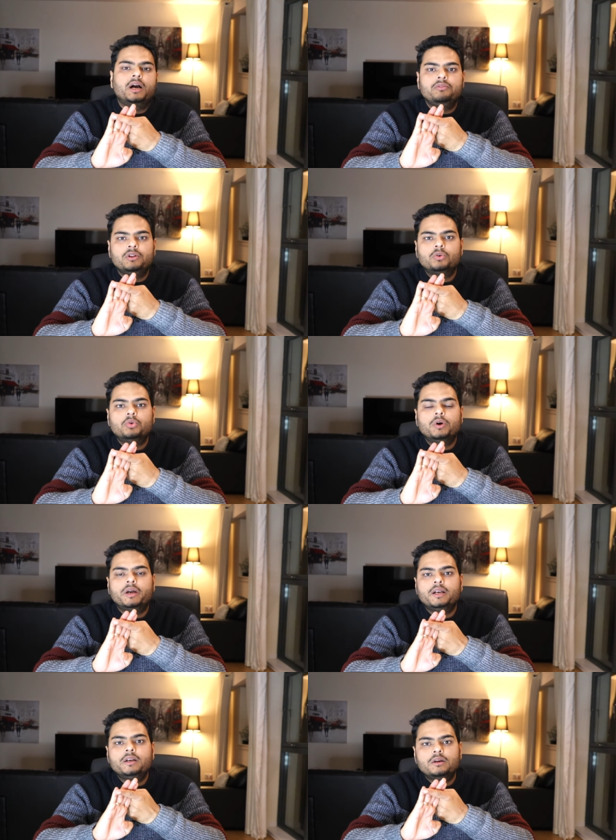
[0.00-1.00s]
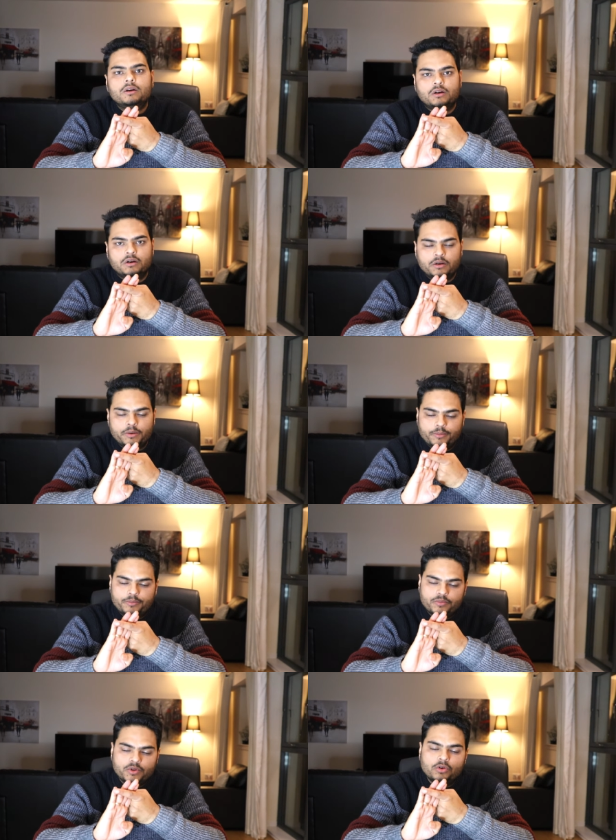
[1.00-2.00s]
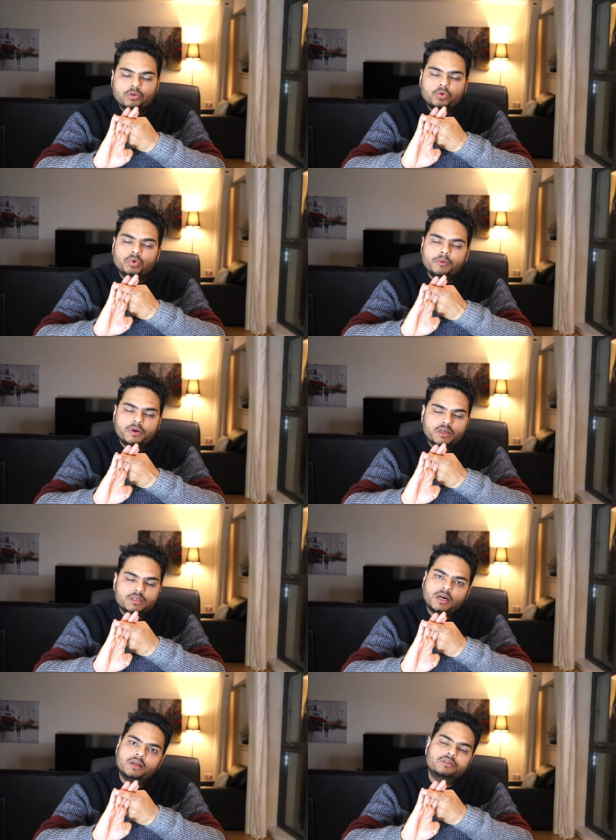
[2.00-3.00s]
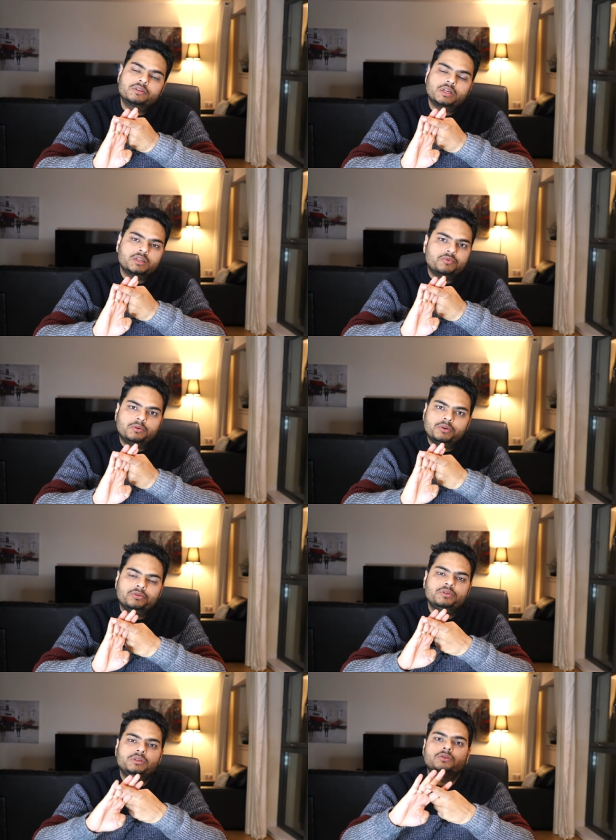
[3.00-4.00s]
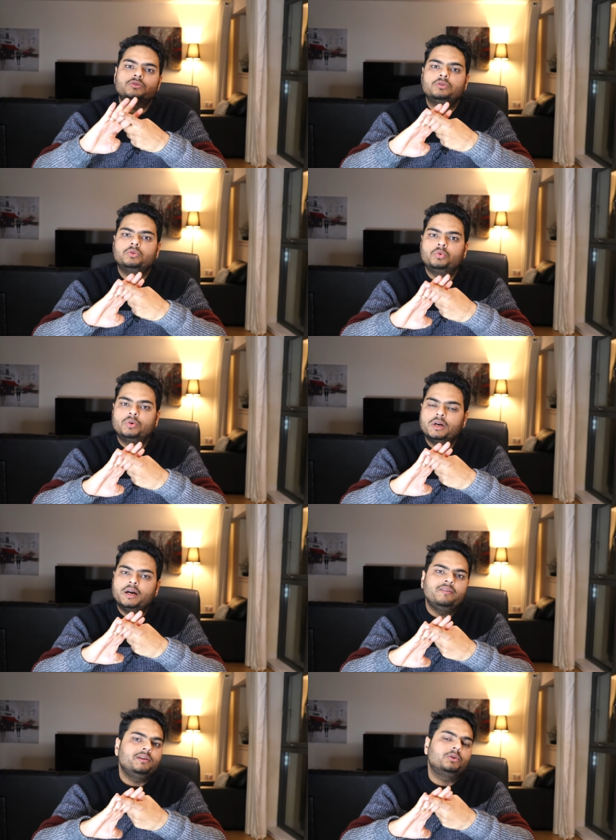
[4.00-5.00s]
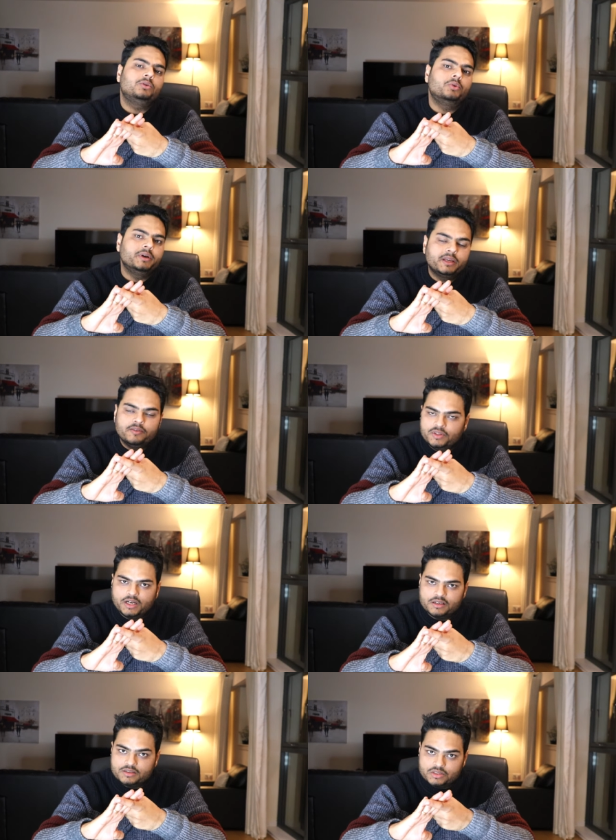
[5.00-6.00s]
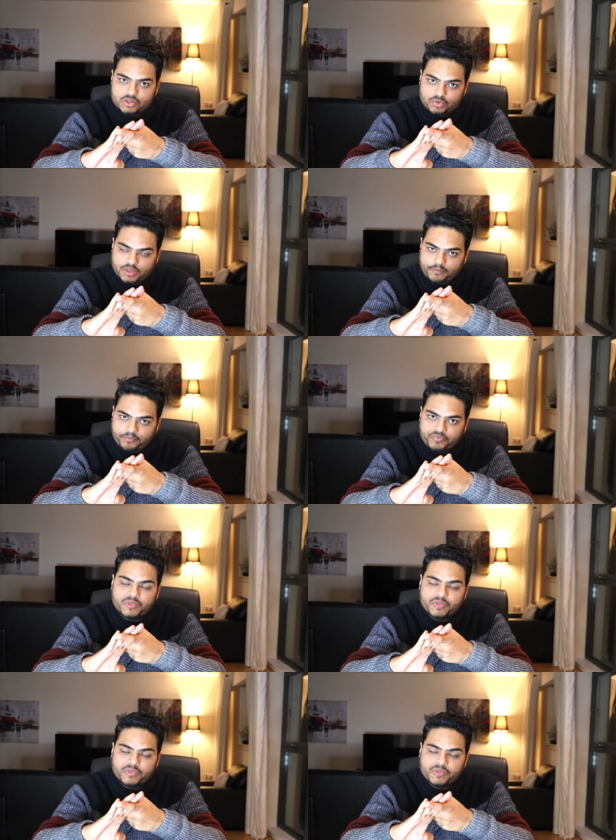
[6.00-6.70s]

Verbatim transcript: I will go and um, you know whoever has asked transformer questions on Quora, I will go and give the answers to them.